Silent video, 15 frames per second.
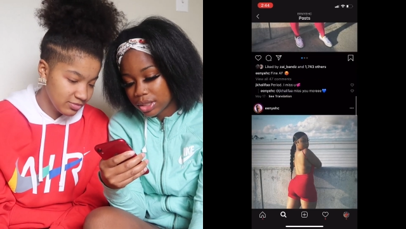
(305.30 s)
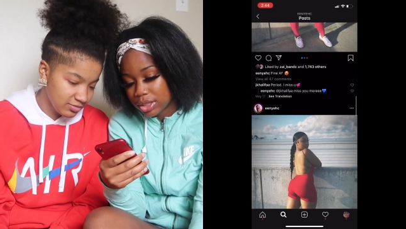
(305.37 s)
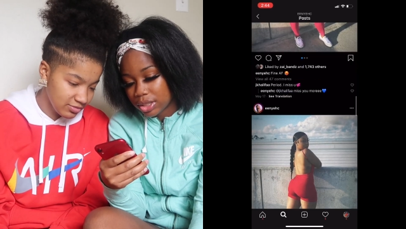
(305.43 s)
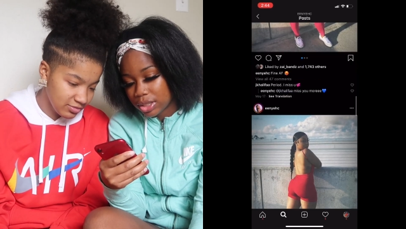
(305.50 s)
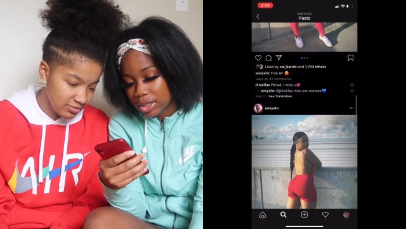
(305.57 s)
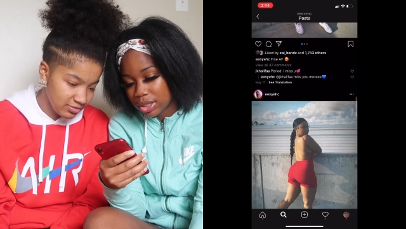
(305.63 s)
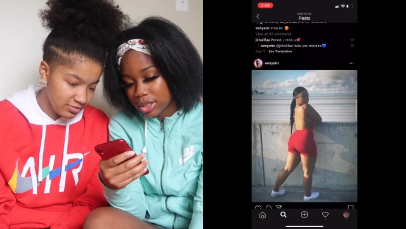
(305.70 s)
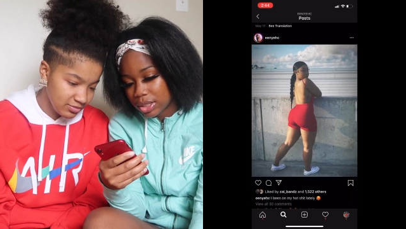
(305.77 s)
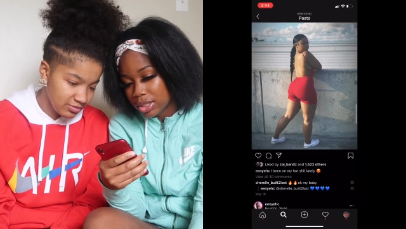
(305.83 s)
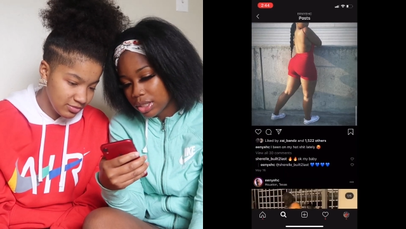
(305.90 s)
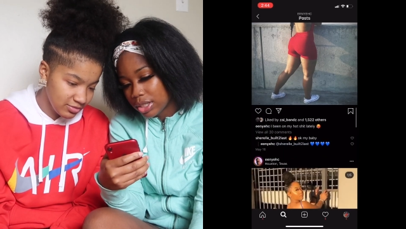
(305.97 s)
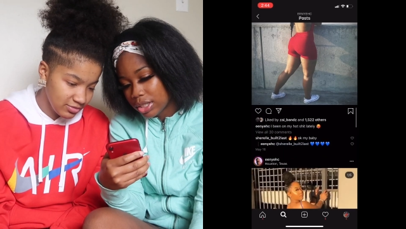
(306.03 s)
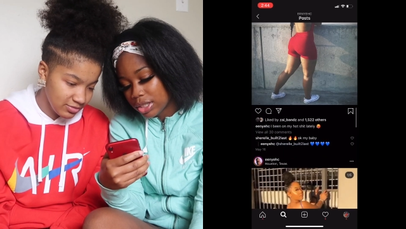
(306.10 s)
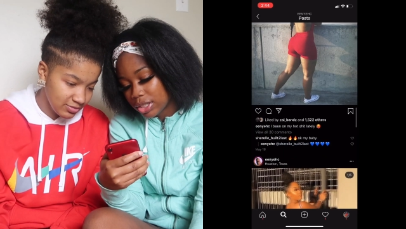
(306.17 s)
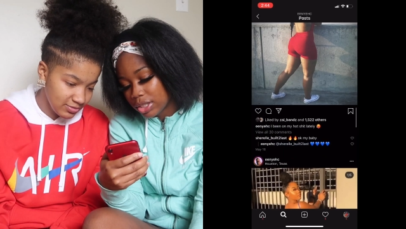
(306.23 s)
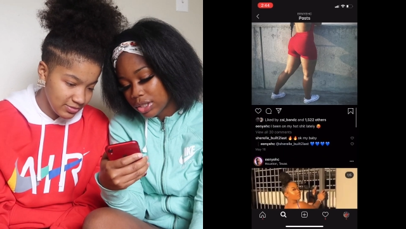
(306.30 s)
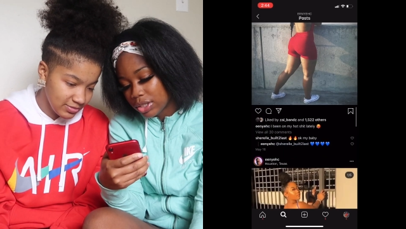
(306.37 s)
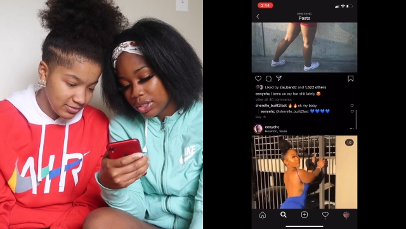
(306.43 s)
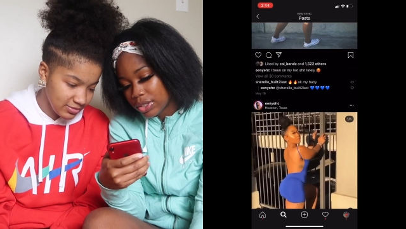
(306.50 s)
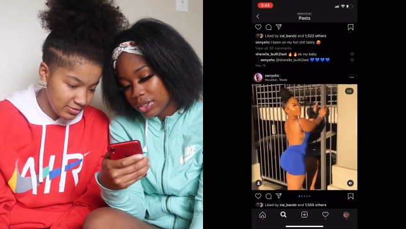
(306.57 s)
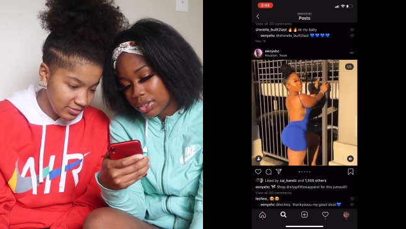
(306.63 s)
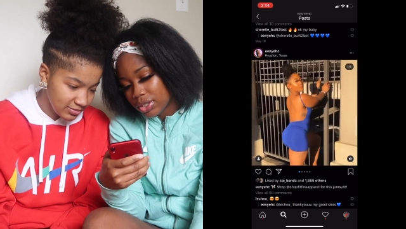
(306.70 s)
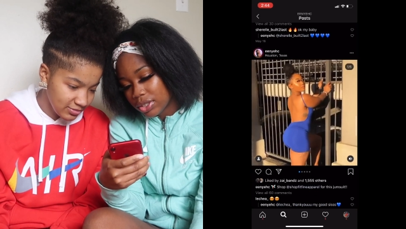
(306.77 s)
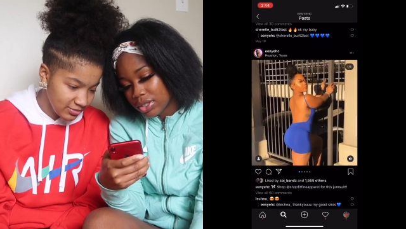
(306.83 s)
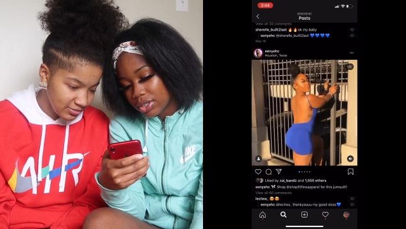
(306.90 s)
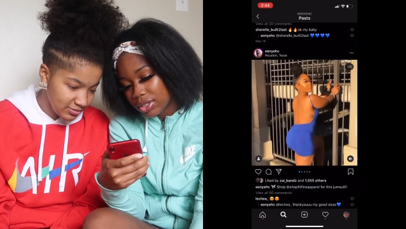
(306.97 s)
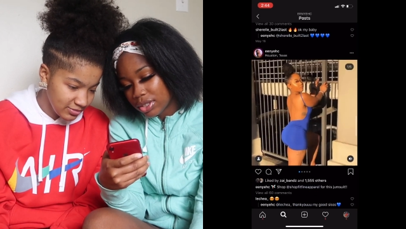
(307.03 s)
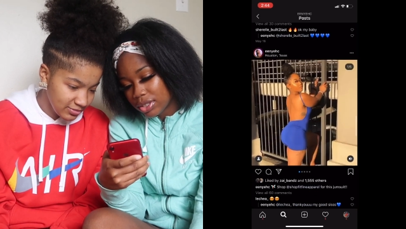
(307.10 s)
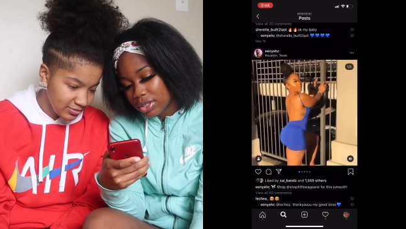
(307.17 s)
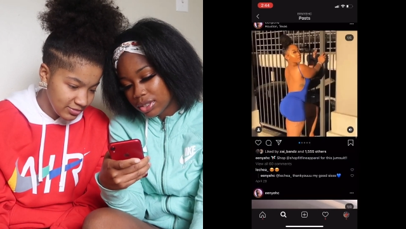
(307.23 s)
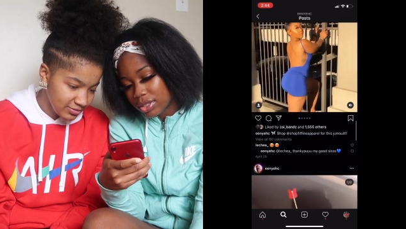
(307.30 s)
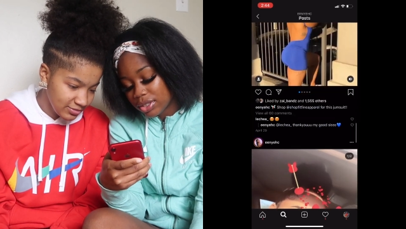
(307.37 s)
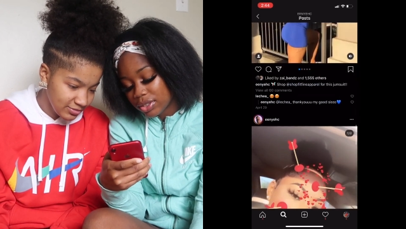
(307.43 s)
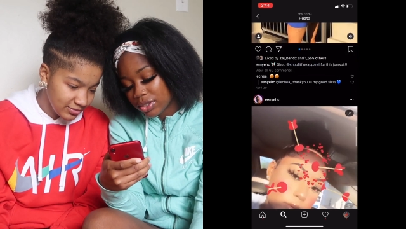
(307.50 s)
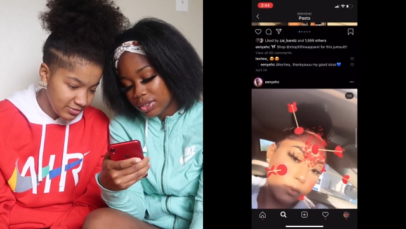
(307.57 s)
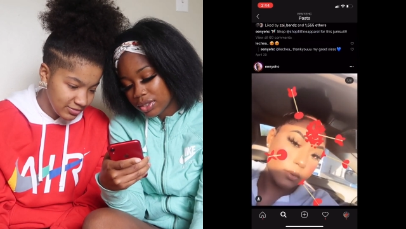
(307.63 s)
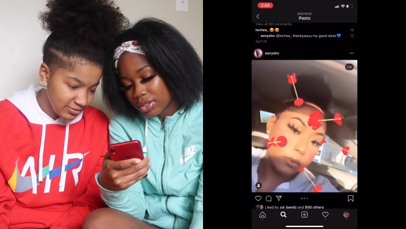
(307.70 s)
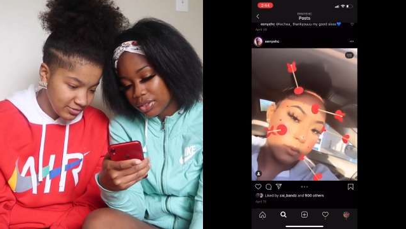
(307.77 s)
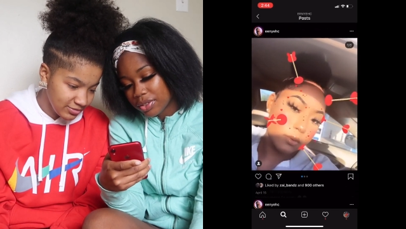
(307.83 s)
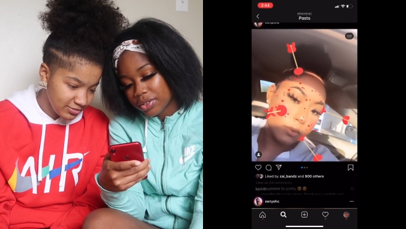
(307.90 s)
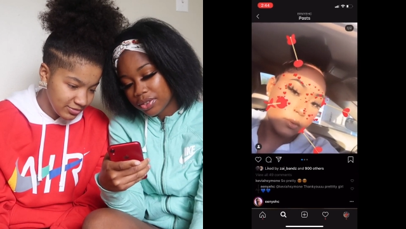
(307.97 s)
(silence)